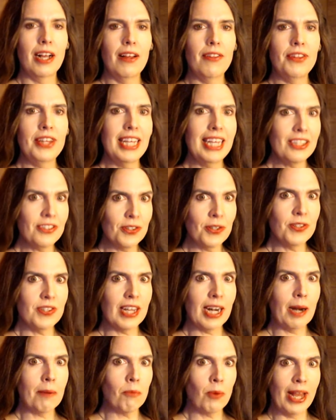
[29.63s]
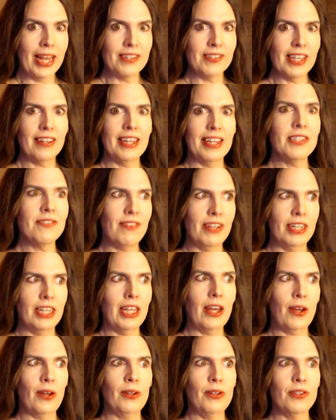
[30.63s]
the issues that I'm raising in these
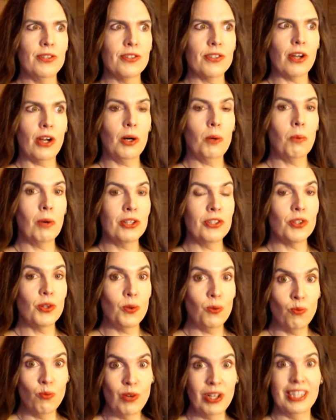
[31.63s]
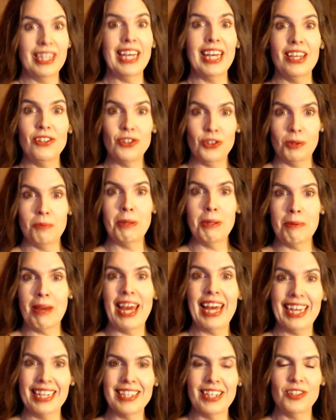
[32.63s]
videos are ones you really should be
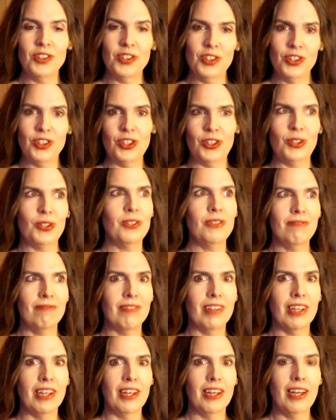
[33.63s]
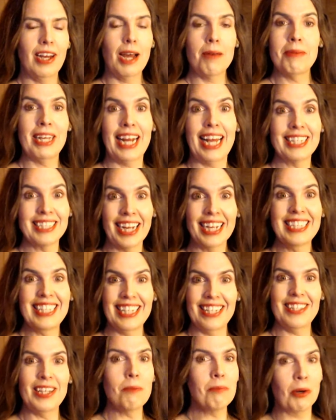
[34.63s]
paying attention to. I mean, and
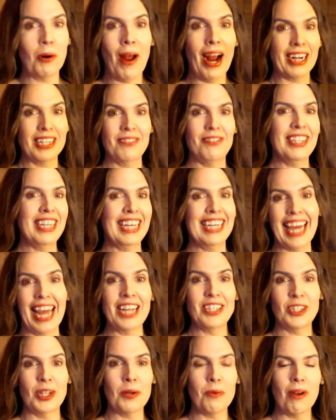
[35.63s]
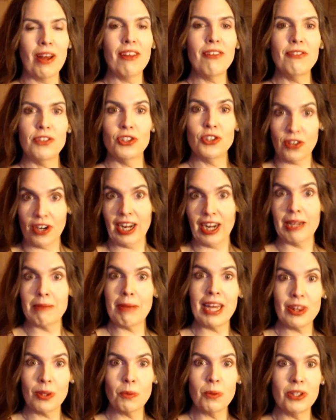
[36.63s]
ideally proactively engaging with to try and
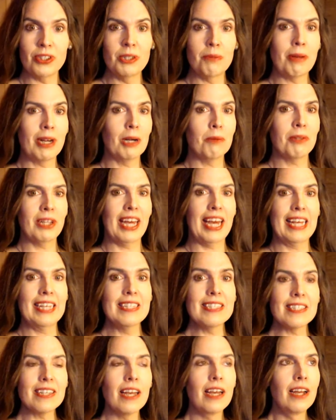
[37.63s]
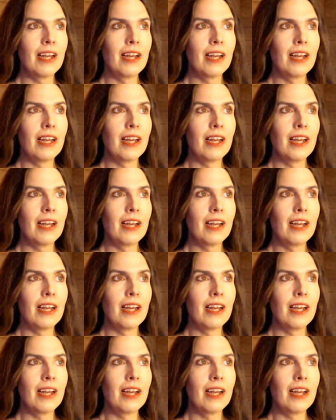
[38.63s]
make the world a better place.